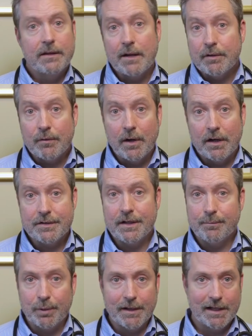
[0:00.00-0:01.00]
That requires
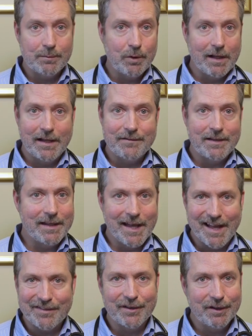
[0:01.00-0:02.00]
an implantable IV
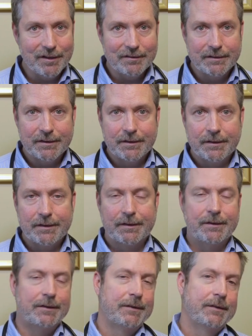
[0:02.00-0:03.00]
catheter
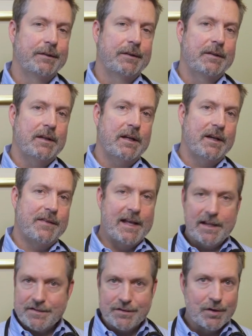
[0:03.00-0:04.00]
uh, that
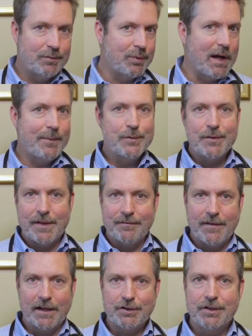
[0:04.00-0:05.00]
has its own problems with
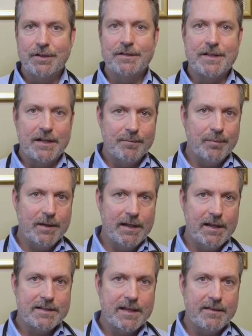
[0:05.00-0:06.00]
infections and
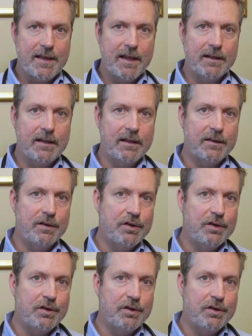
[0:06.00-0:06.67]
implants. And then the